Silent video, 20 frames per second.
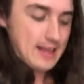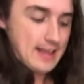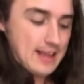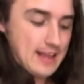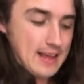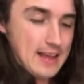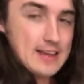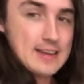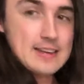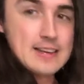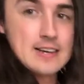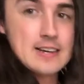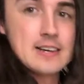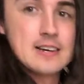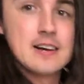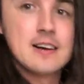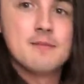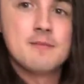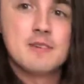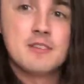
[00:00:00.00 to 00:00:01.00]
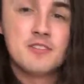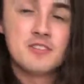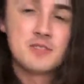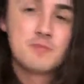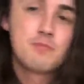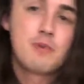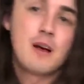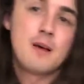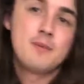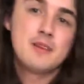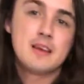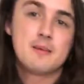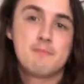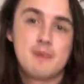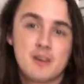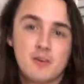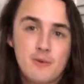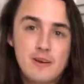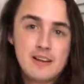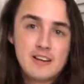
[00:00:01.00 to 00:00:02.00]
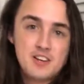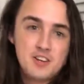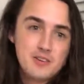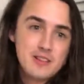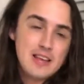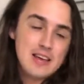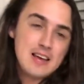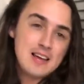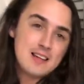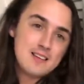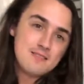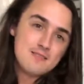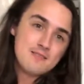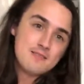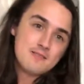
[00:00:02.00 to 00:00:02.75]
And there's probably a better way to do that.